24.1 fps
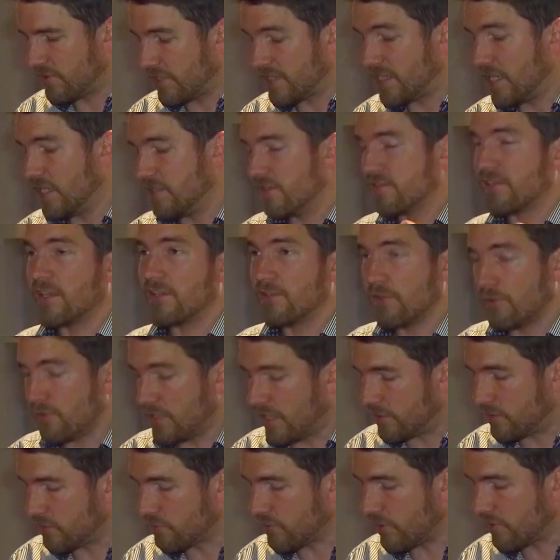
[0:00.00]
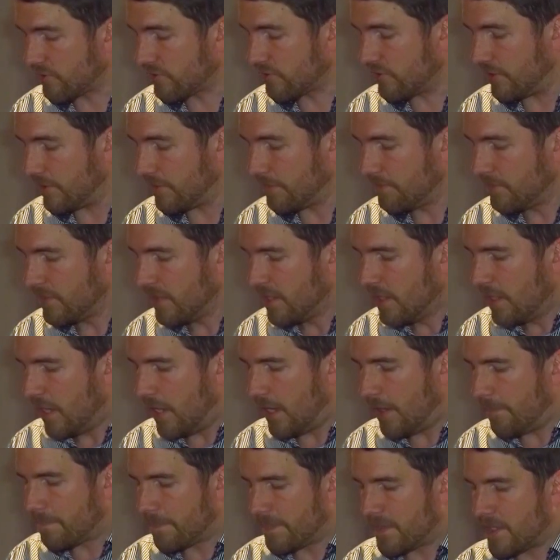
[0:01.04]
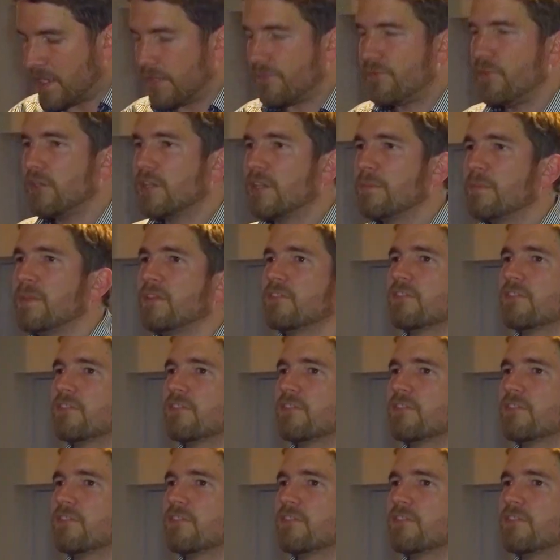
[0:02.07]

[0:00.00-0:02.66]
Again, it's that know, like, and trust thing. If you can be